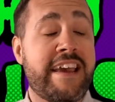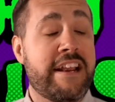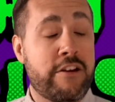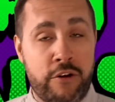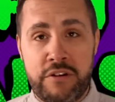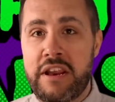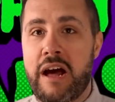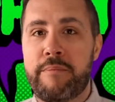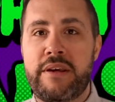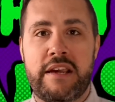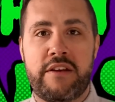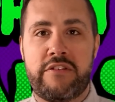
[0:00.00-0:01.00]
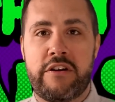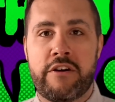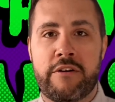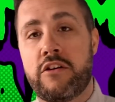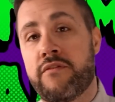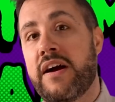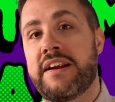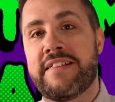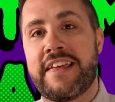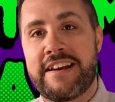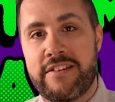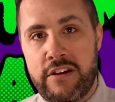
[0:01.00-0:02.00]
It could not be easier. You'll find a
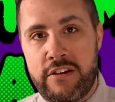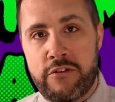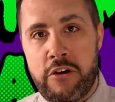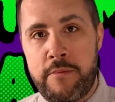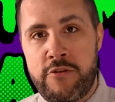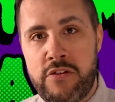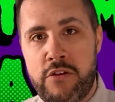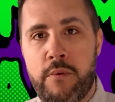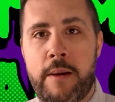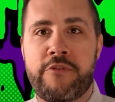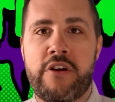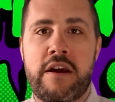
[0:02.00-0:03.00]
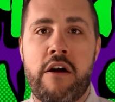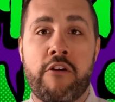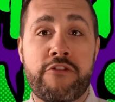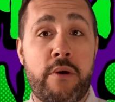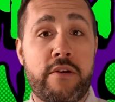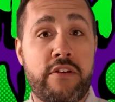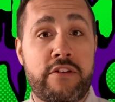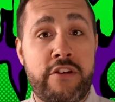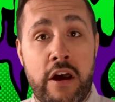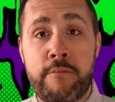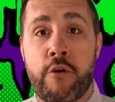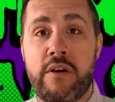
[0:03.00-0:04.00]
link in the description. The website also has a
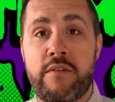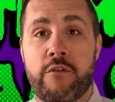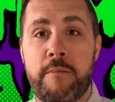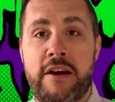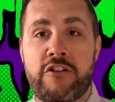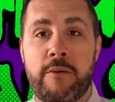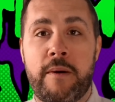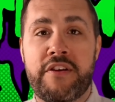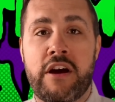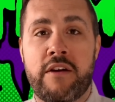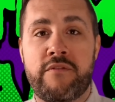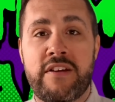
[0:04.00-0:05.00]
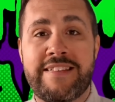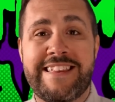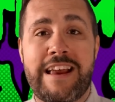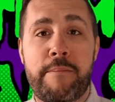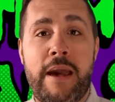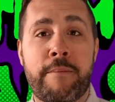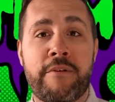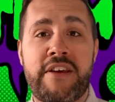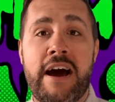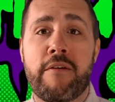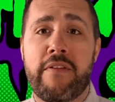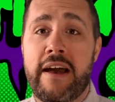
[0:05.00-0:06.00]
ton more information about the conflict than I'm able
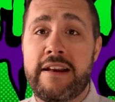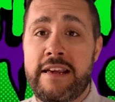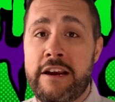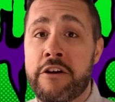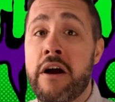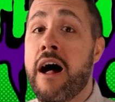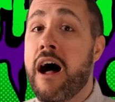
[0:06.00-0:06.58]
to outline here.